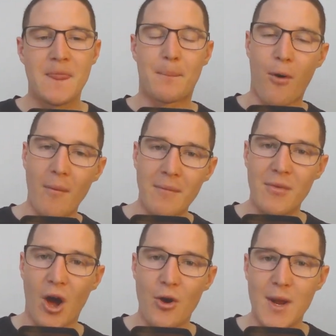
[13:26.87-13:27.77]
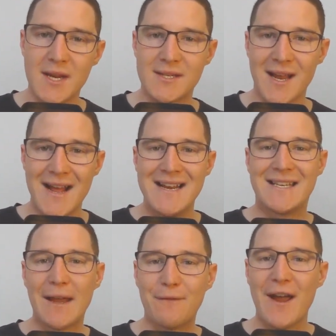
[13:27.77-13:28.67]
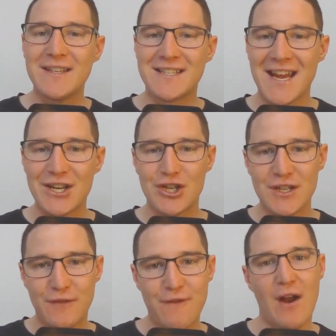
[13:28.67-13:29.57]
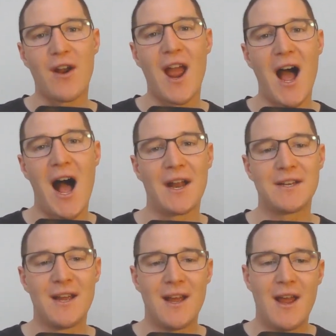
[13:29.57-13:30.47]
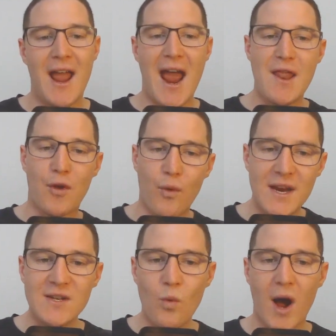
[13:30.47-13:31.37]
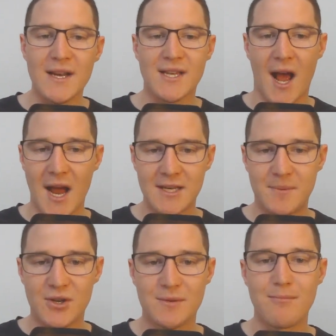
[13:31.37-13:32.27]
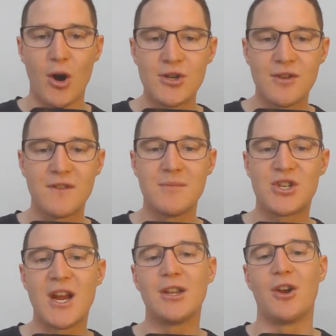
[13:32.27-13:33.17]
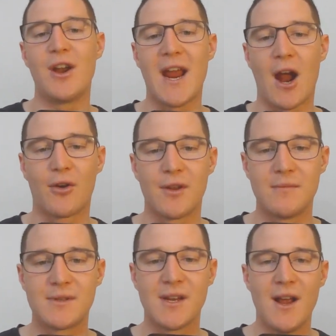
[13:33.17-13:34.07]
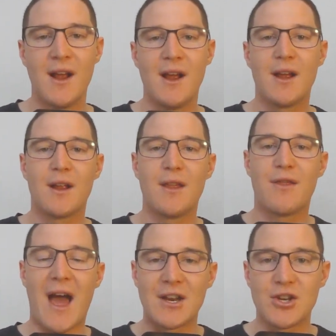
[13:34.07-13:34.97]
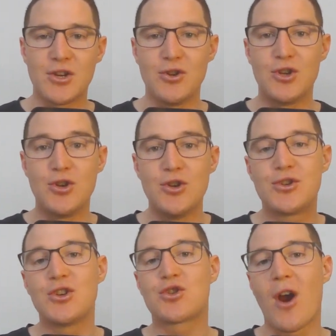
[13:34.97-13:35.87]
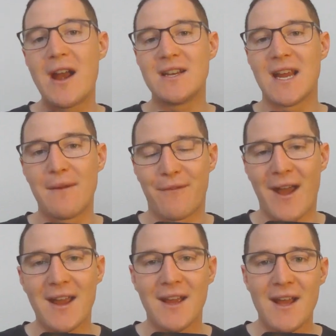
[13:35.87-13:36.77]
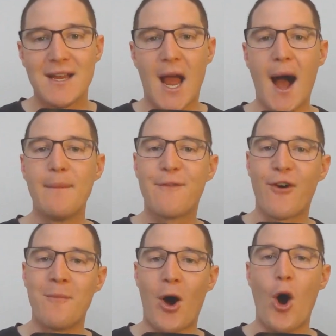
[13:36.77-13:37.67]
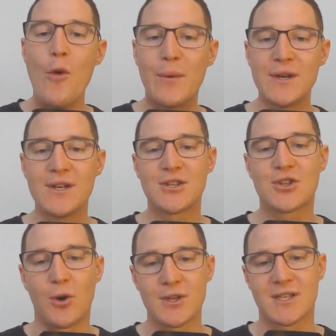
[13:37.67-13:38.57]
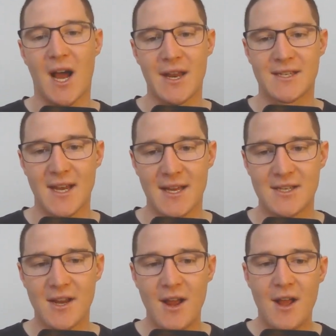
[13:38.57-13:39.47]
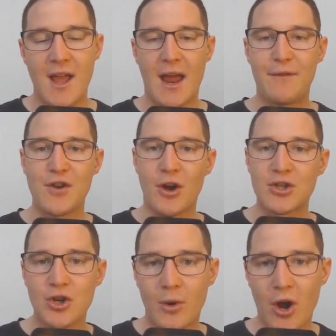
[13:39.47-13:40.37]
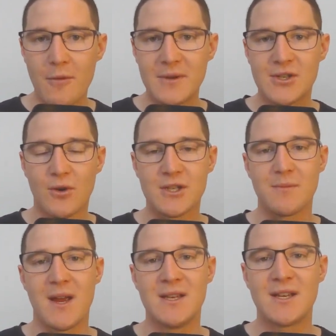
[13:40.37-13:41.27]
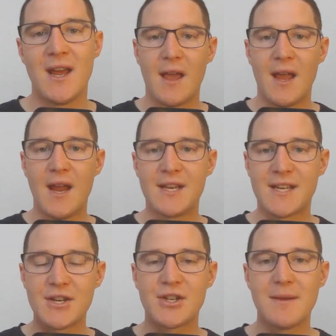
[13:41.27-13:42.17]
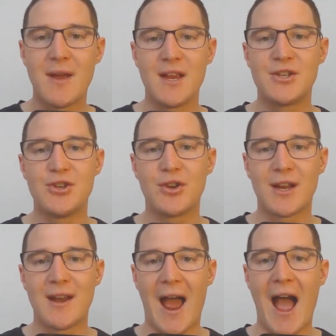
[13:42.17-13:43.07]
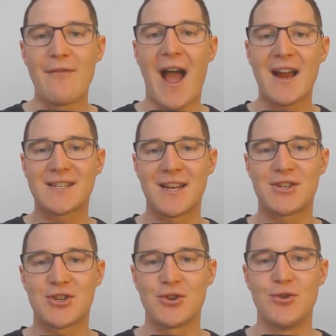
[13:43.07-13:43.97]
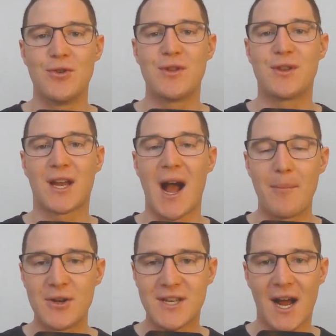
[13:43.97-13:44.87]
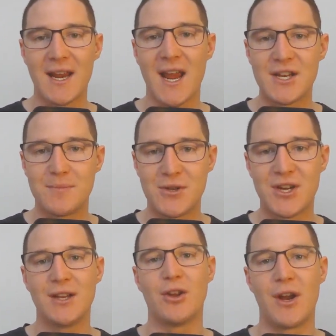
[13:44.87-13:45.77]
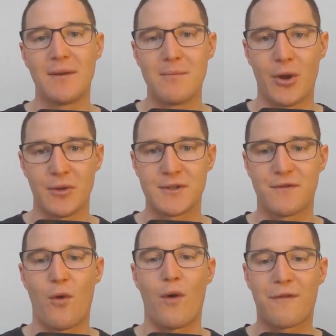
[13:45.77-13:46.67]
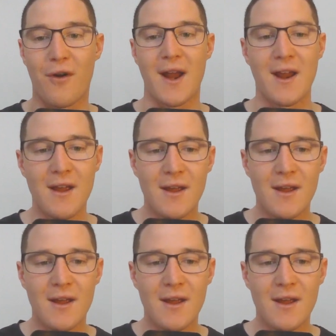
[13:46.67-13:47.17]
The problem though is deepfake detection is very hard. And the reason why it's hard is because most of the machine learning algorithms that you use to train a deepfake come from open source data sets. And if you're not sure what open source means, it essentially means you can have access to the most cutting edge machine learning models for free.